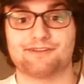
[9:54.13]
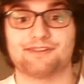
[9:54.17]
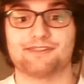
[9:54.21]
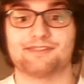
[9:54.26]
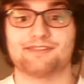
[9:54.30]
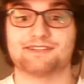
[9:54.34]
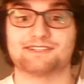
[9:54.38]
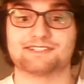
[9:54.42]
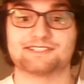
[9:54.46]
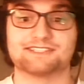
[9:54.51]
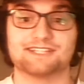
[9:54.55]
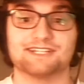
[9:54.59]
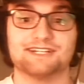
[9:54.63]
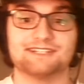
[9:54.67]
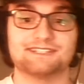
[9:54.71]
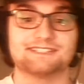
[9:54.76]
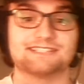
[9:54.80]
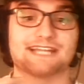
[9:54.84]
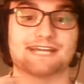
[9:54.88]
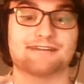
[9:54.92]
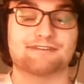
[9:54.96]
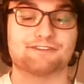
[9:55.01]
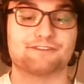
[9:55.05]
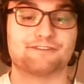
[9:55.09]
The Suns
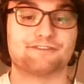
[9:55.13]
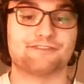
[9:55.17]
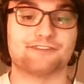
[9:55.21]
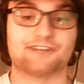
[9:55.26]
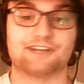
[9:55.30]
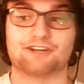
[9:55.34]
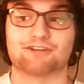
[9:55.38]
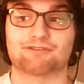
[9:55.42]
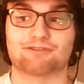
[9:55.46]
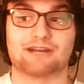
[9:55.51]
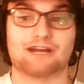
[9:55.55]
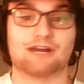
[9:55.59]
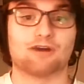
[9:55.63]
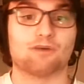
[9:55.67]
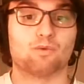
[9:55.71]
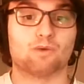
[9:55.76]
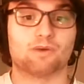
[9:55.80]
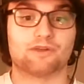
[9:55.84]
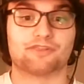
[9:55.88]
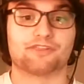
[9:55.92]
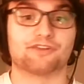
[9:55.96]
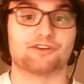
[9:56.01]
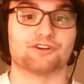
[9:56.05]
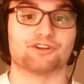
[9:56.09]
have to figure out
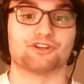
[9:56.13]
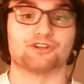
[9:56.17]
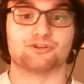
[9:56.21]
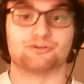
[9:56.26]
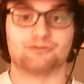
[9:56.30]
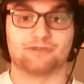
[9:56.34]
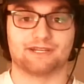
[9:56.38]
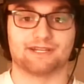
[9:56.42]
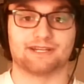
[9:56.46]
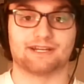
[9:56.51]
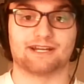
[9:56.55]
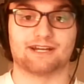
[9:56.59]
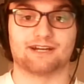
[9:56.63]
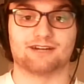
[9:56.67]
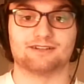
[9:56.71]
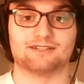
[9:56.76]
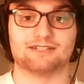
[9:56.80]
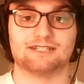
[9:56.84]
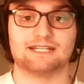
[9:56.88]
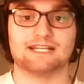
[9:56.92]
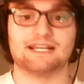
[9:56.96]
what they're doing now.